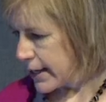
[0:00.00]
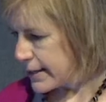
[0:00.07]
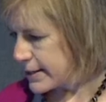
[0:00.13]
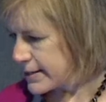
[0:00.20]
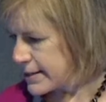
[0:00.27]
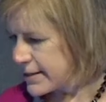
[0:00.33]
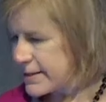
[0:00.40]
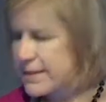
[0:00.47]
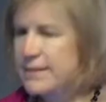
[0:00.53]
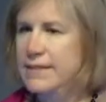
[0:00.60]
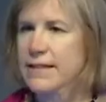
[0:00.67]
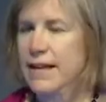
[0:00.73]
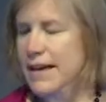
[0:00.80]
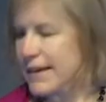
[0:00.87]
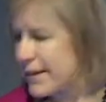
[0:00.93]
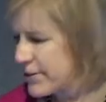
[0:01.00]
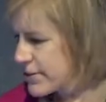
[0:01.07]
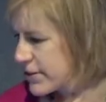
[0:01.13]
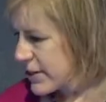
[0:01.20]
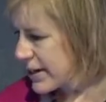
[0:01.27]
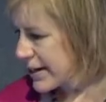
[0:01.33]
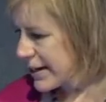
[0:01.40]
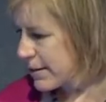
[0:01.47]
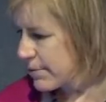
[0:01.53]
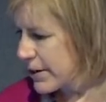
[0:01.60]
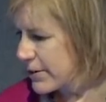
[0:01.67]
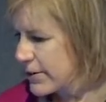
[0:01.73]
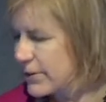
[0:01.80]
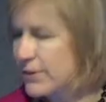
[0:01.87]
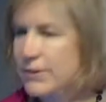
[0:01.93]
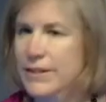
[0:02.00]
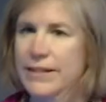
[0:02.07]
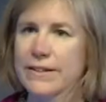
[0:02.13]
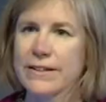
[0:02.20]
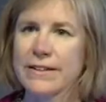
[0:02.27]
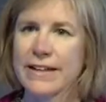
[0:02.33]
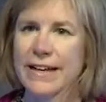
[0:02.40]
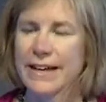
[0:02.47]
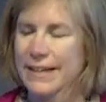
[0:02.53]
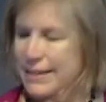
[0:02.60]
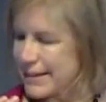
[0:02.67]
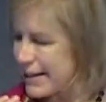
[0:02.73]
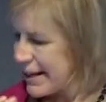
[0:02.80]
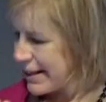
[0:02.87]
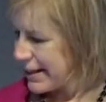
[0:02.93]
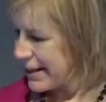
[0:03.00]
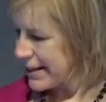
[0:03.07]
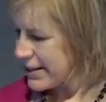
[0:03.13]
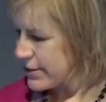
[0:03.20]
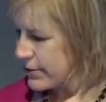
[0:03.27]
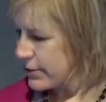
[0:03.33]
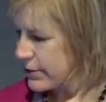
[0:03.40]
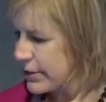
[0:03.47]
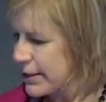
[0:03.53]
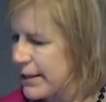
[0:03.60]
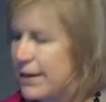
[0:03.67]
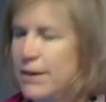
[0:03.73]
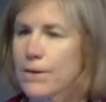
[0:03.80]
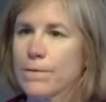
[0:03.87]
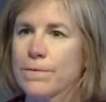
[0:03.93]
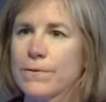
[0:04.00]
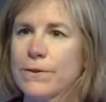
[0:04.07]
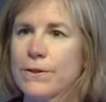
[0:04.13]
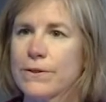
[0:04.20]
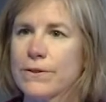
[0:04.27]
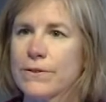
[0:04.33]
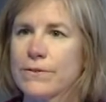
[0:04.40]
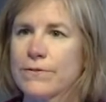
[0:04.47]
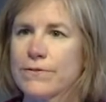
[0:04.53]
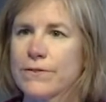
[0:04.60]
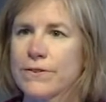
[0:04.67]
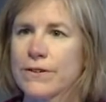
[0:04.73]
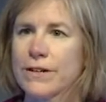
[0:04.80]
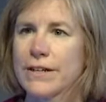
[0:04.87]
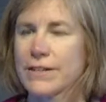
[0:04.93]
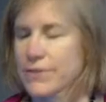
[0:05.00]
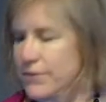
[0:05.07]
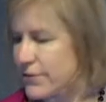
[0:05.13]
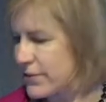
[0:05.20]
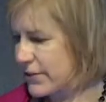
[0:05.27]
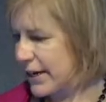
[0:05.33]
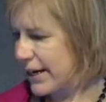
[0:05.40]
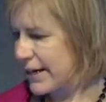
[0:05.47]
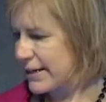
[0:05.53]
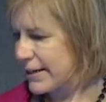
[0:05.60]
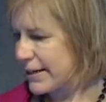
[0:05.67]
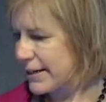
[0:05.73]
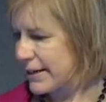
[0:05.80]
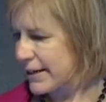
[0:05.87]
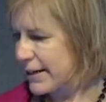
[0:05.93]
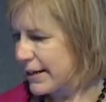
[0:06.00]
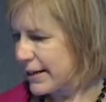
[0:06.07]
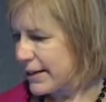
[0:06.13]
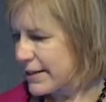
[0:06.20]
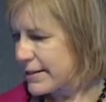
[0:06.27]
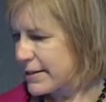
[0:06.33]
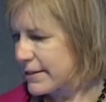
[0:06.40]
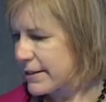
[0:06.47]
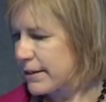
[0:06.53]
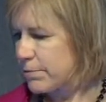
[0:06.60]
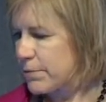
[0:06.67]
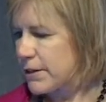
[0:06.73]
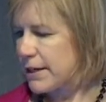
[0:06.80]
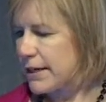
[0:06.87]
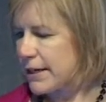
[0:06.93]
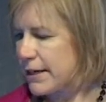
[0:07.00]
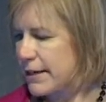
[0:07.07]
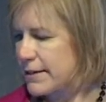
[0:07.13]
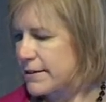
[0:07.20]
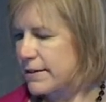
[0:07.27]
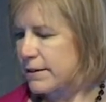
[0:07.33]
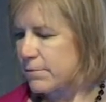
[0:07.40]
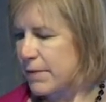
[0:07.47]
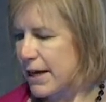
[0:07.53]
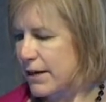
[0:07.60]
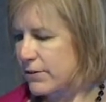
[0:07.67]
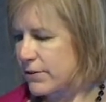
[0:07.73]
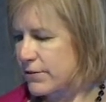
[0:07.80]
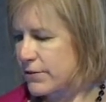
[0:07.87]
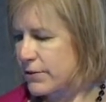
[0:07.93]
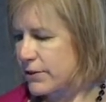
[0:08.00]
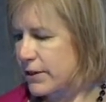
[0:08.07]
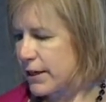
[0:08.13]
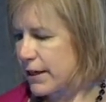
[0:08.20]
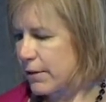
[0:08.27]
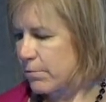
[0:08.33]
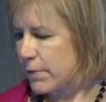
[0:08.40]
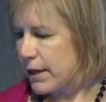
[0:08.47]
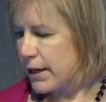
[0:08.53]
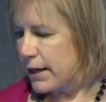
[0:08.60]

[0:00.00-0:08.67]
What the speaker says: This is the slide I was talking about earlier that I think is really helpful for understanding sleep needs and amount of sleep.